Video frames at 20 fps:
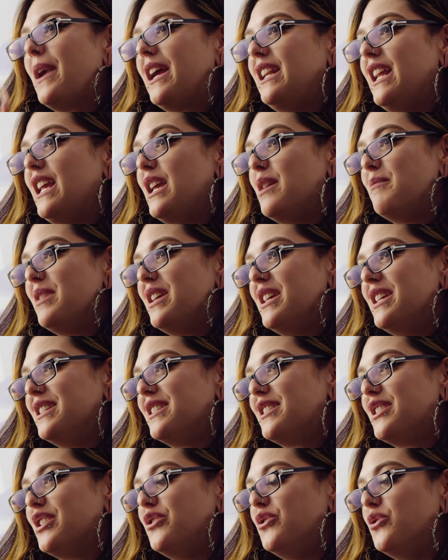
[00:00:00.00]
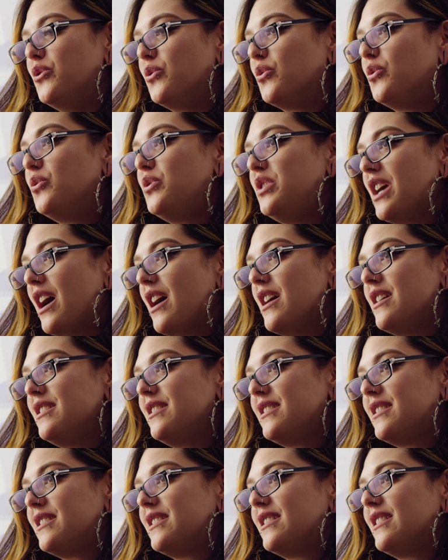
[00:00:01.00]
My name is Noodle
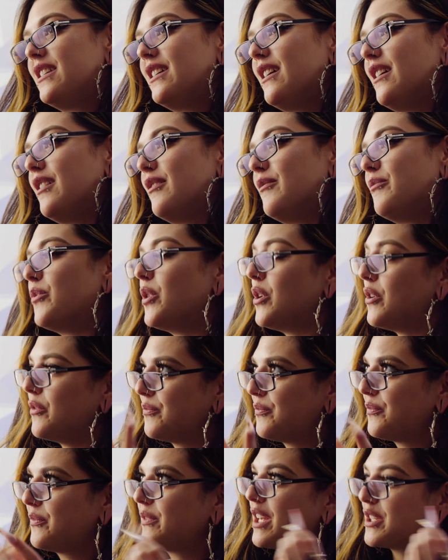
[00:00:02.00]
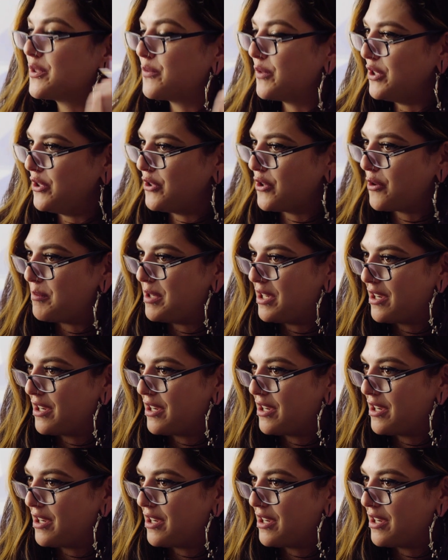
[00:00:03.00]
Yes. Well, that's what you know